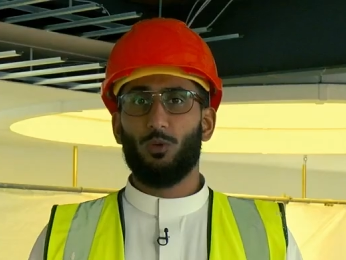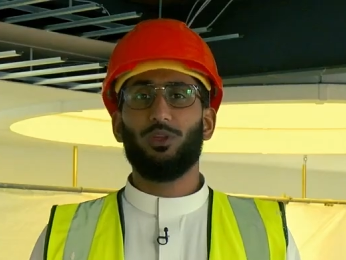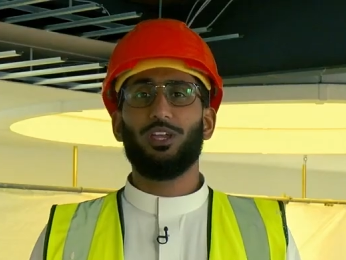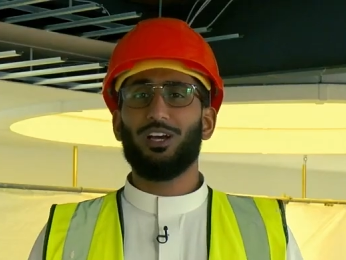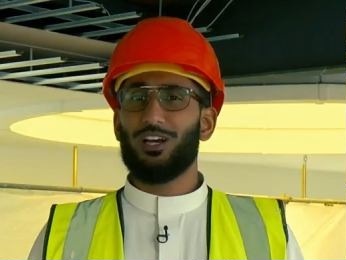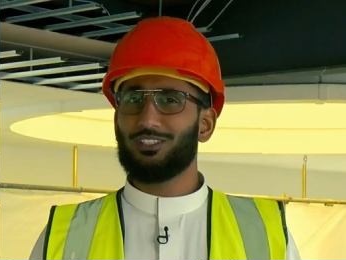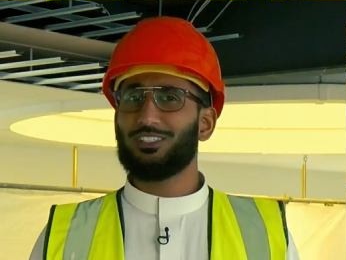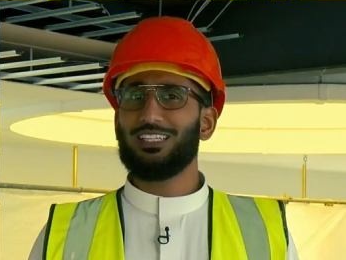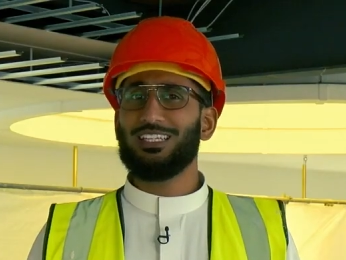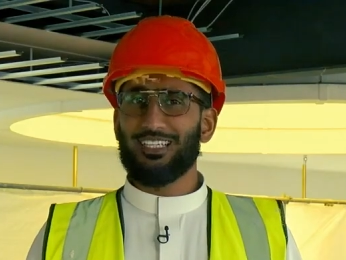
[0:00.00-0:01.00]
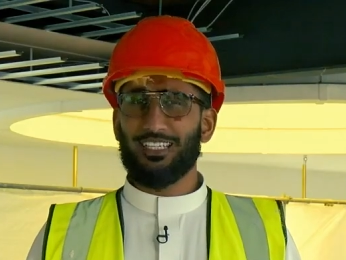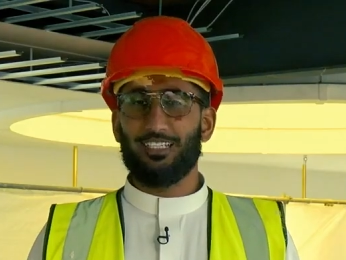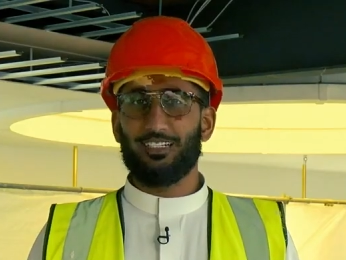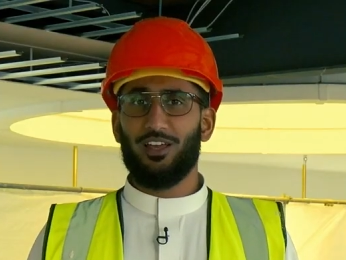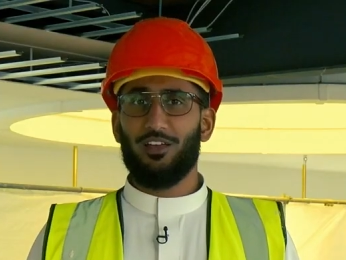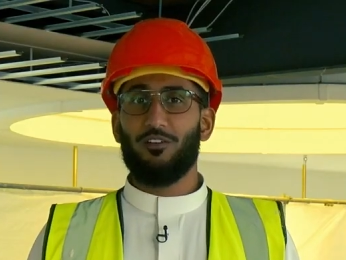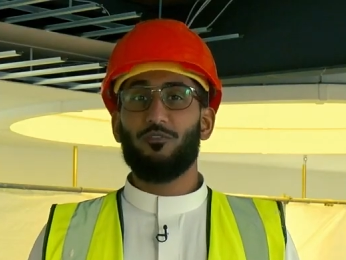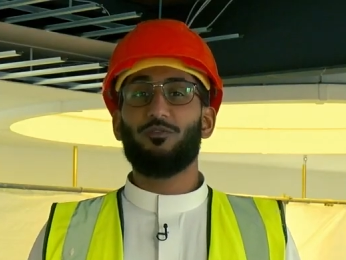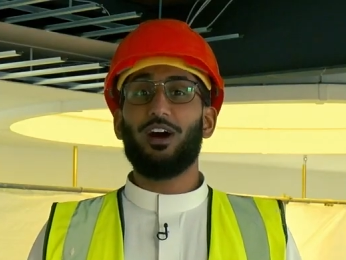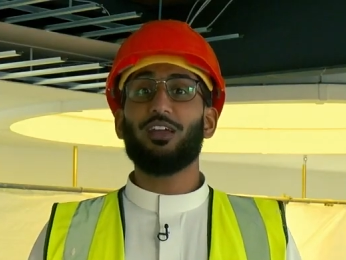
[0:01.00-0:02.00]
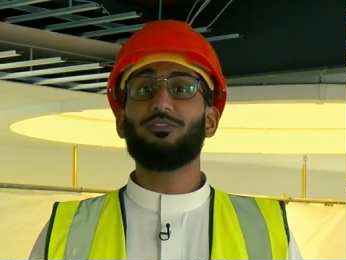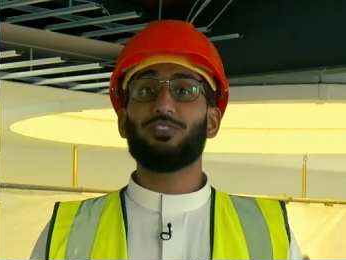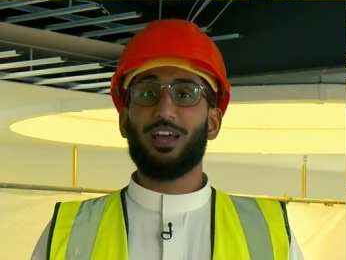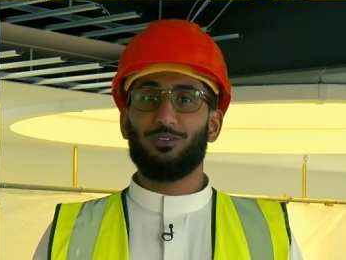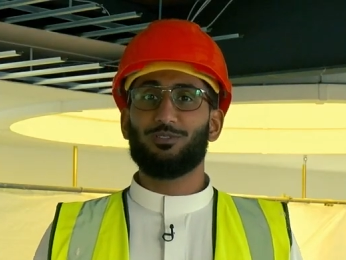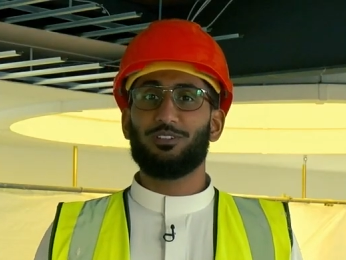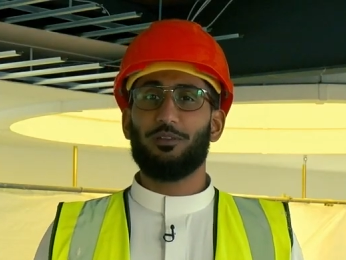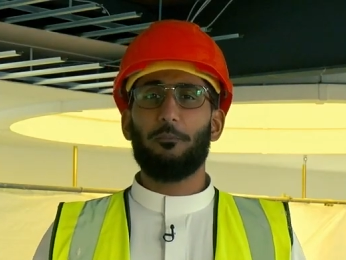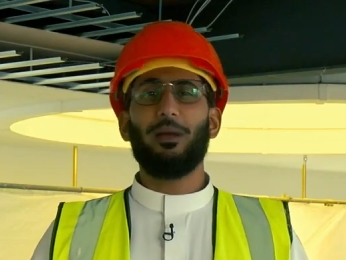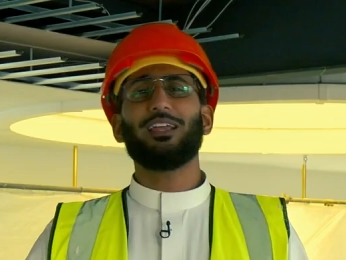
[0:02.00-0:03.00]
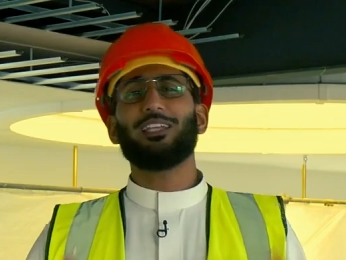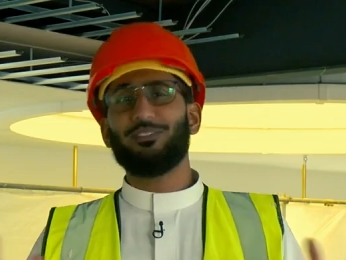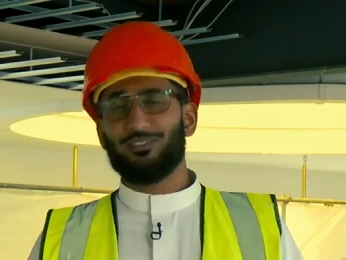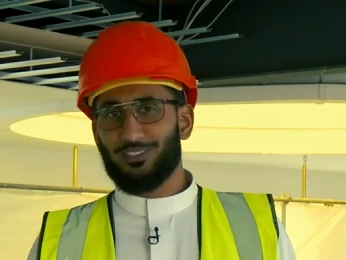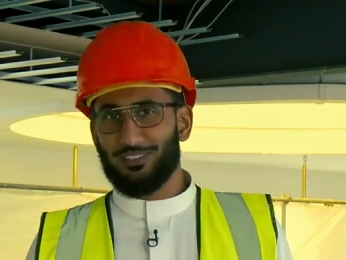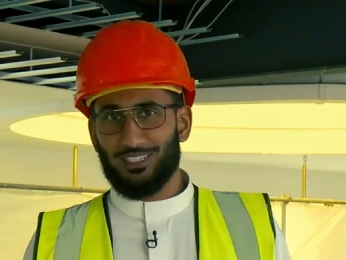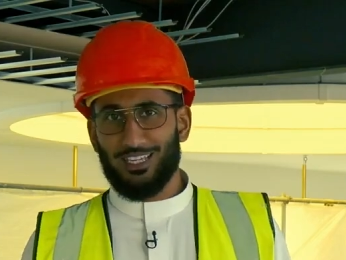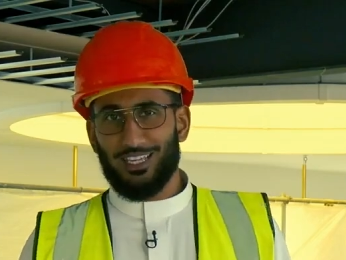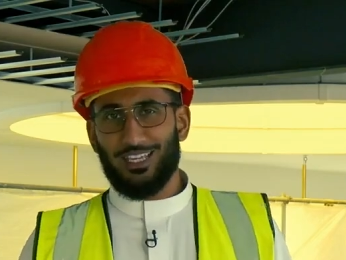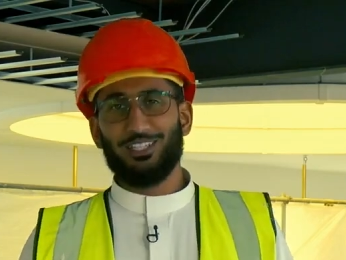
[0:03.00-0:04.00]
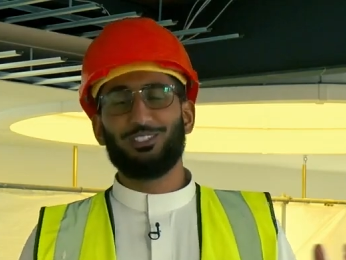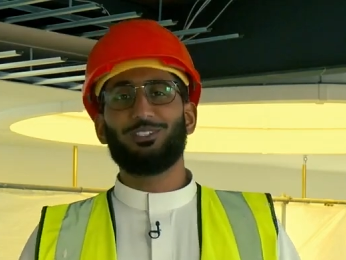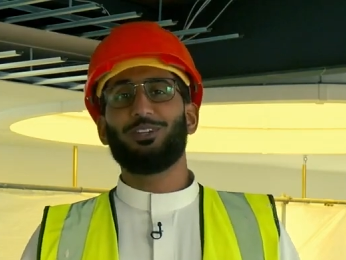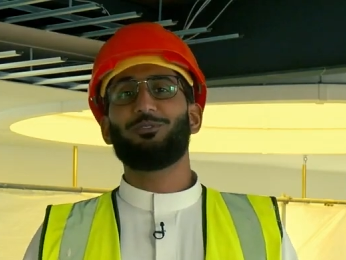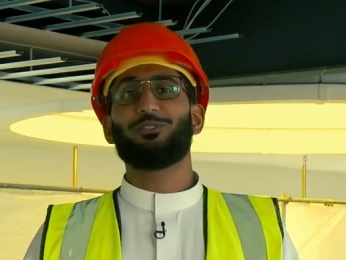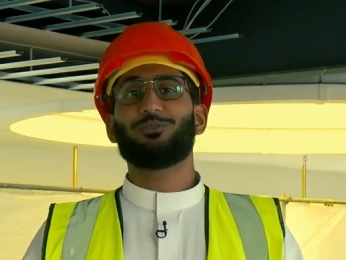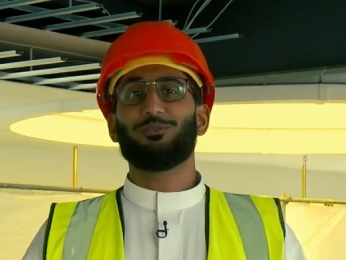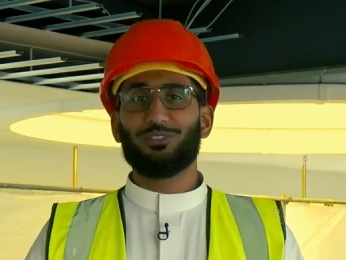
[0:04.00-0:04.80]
We urgently need 5,000 magnificent and generous